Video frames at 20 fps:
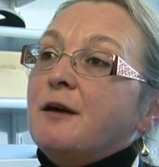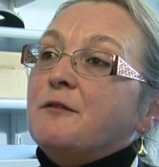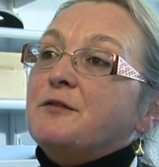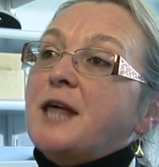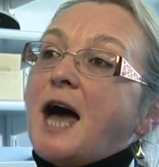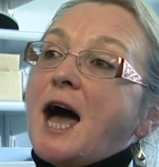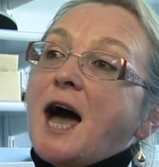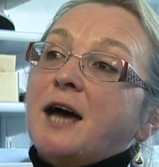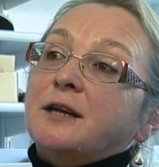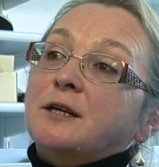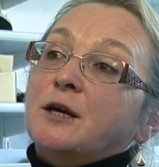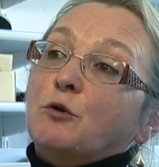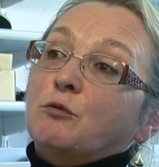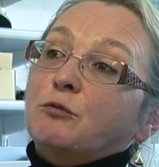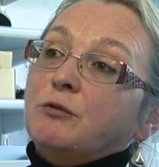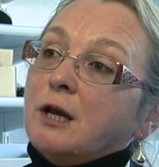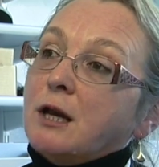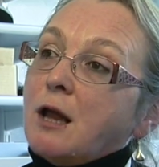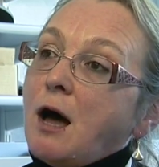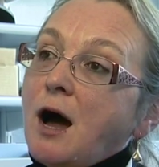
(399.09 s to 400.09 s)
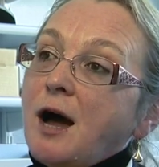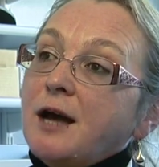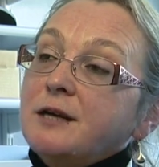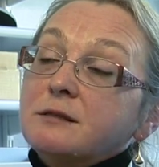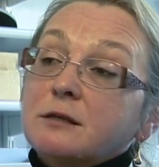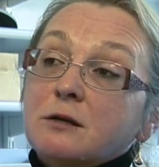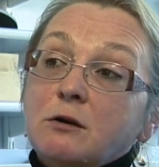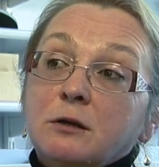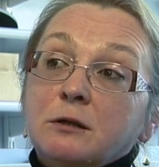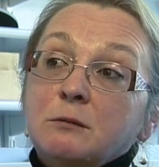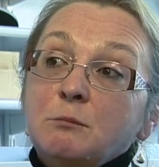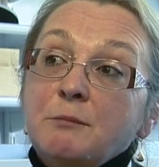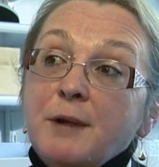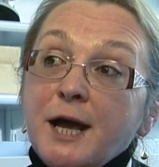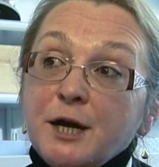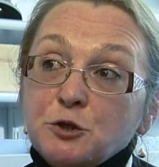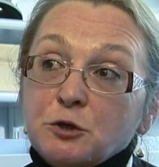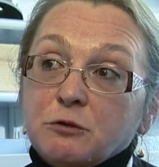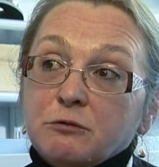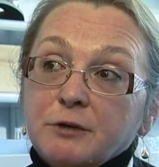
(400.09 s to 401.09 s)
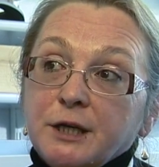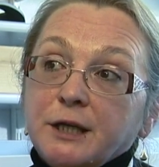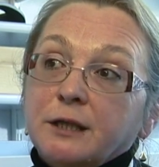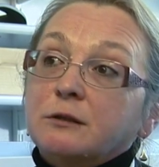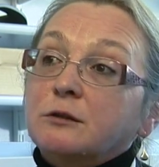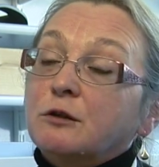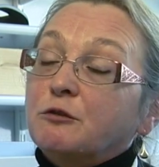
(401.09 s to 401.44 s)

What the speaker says: that relies on measuring